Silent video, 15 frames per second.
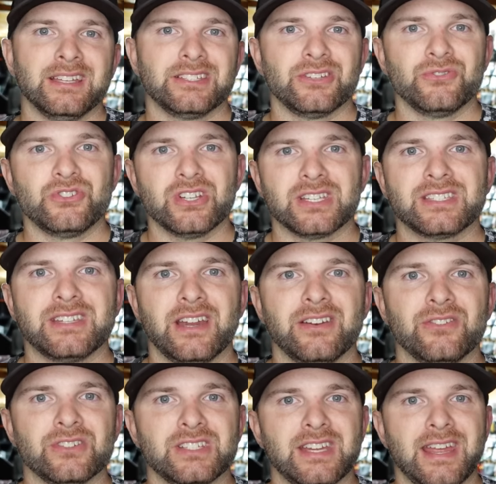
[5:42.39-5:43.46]
So just
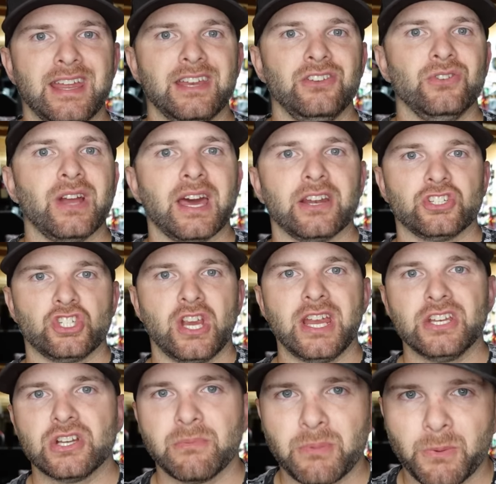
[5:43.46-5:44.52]
understand, you got to
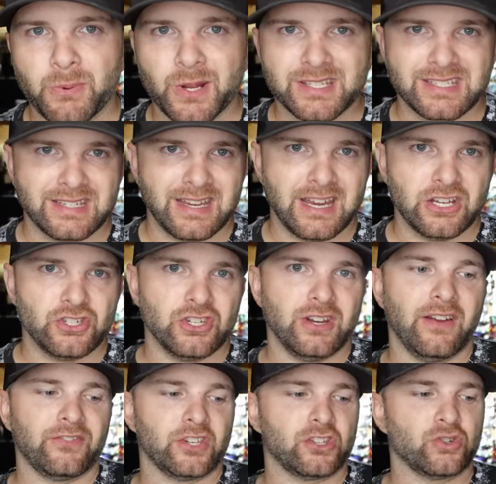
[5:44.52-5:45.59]
change up your presentation.
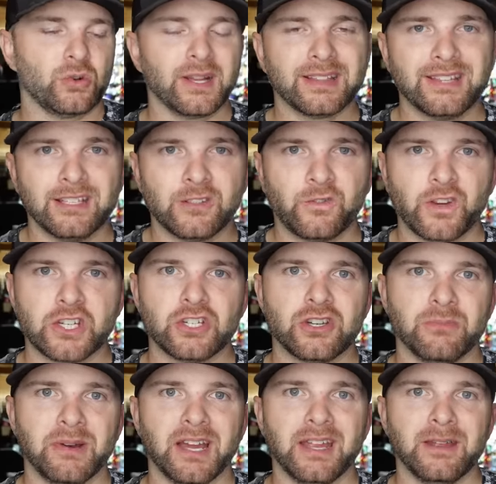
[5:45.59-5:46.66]
You have to trick these fish
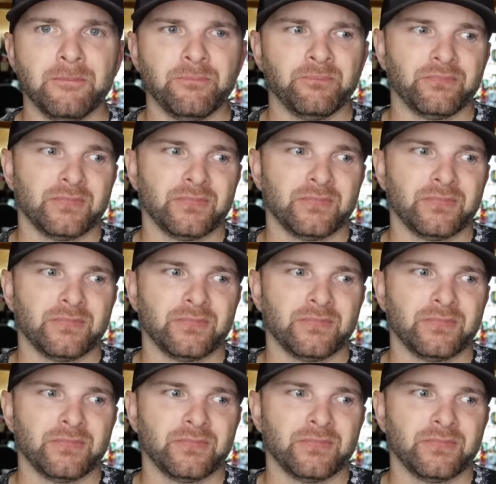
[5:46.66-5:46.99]
to bite.